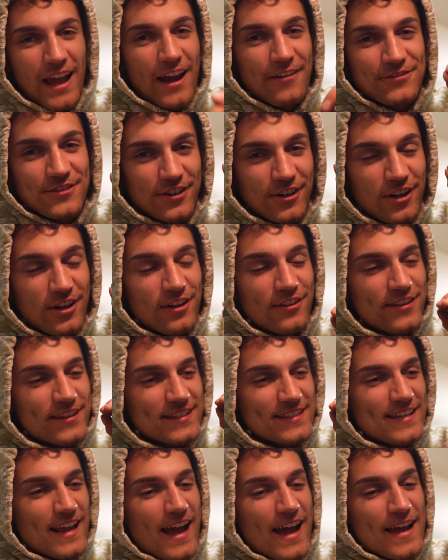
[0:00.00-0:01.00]
after all
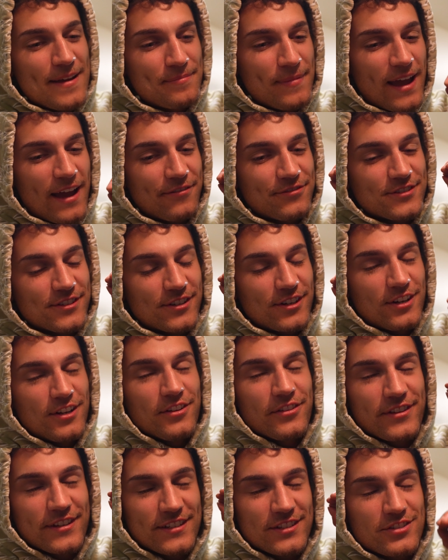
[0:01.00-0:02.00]
this time, after
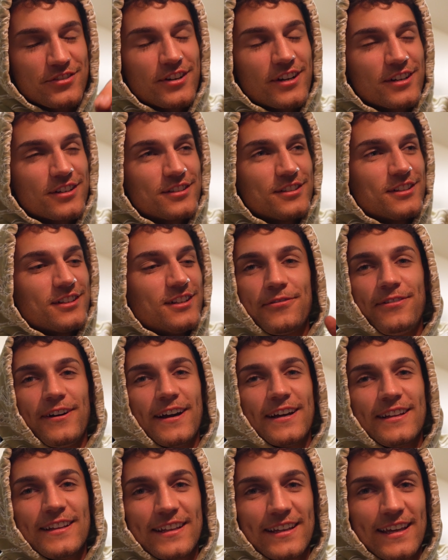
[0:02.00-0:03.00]
all this struggle,
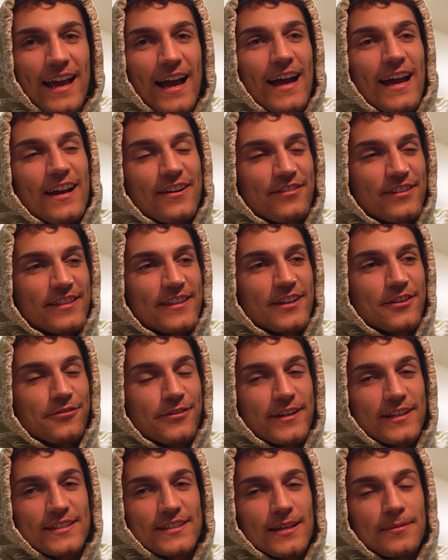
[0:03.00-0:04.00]
finally got everything
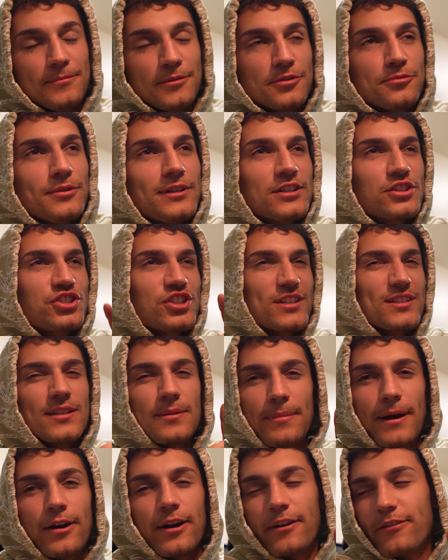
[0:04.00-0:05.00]
reassembled. Well, just
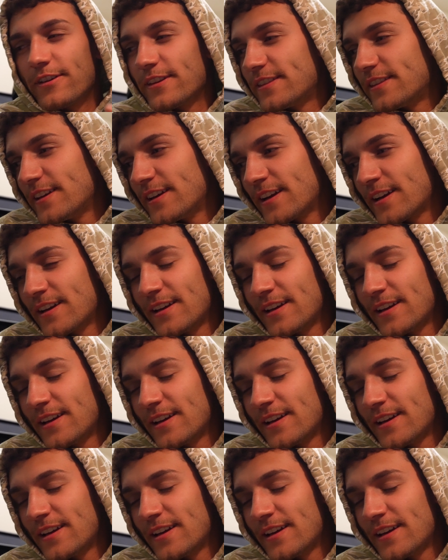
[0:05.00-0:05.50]
about everything.